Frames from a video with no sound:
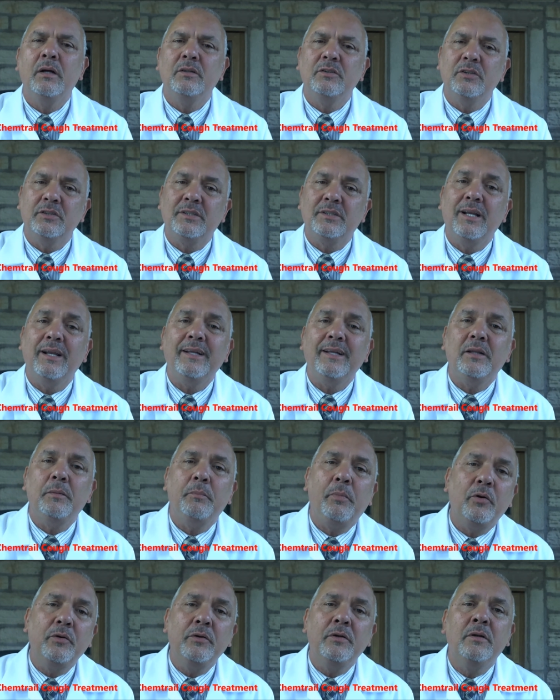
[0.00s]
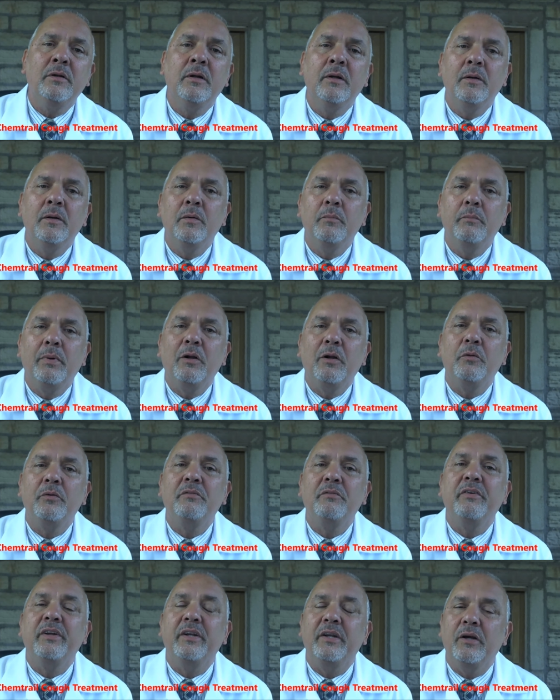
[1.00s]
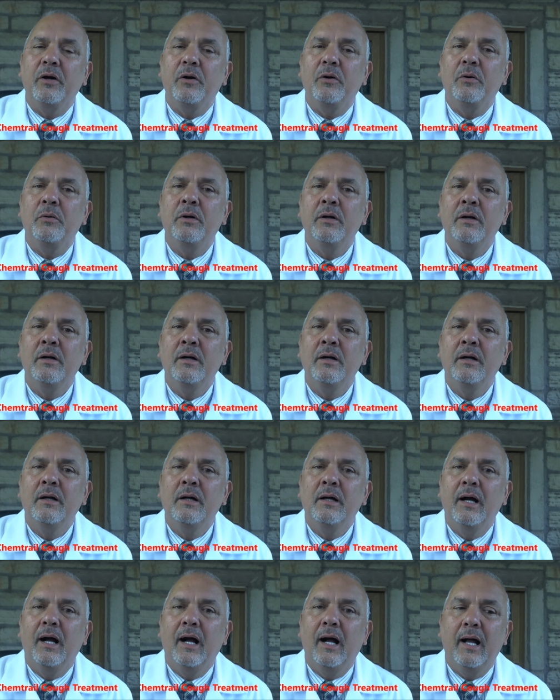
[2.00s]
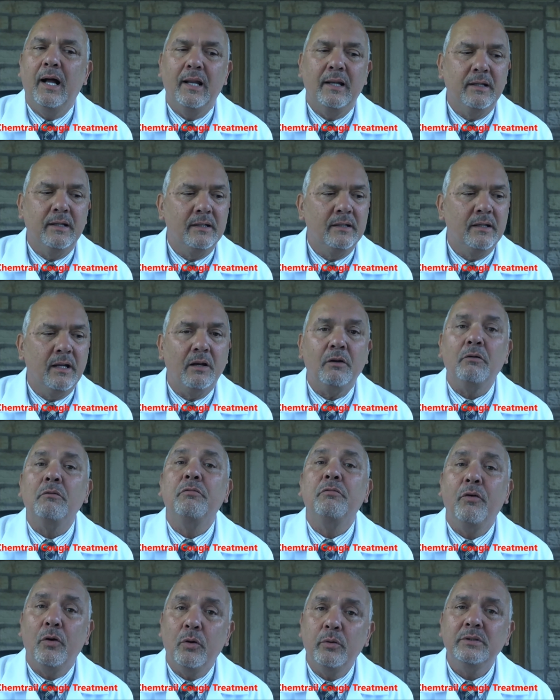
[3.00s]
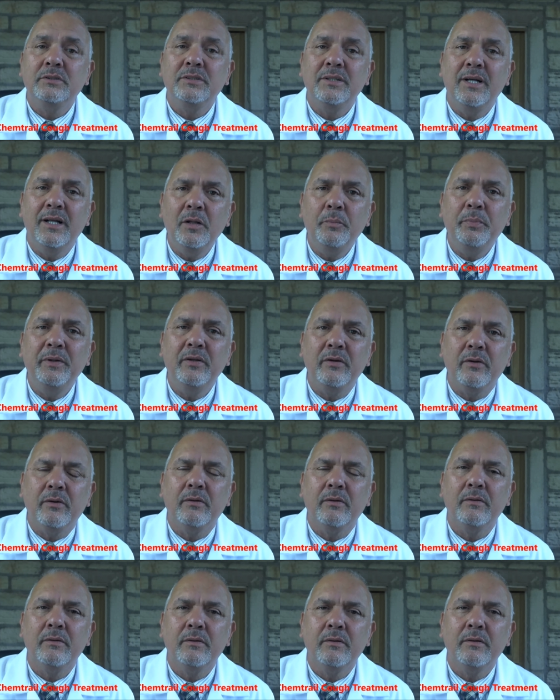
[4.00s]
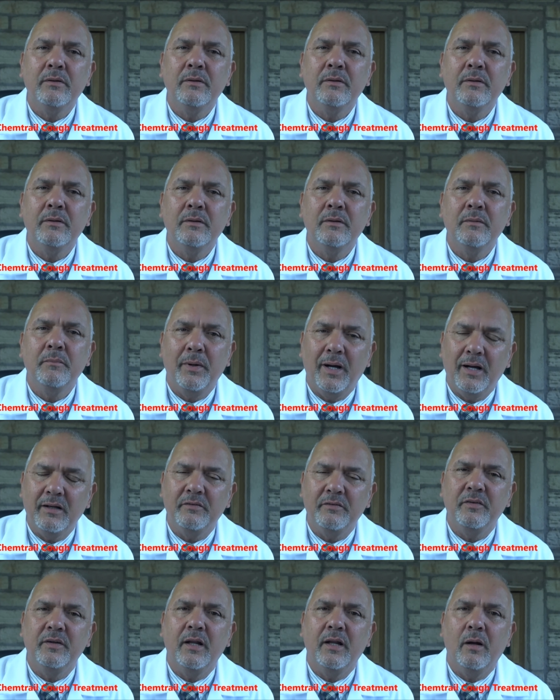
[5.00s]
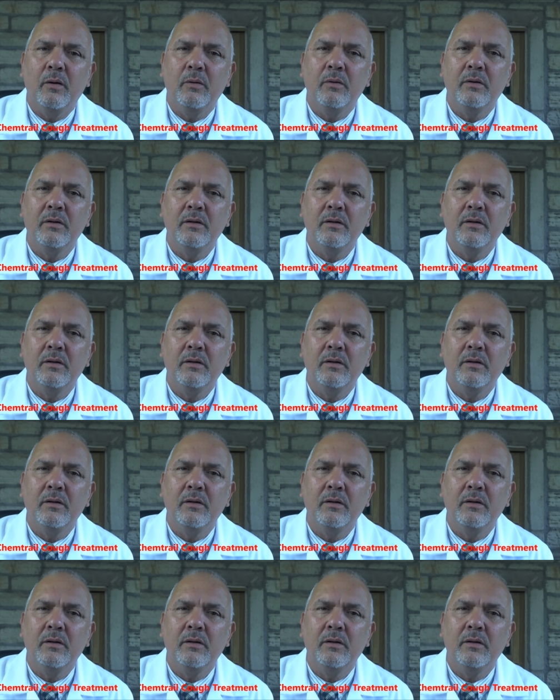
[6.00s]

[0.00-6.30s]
just click the button below the video, and I look forward to helping you. Bye for now.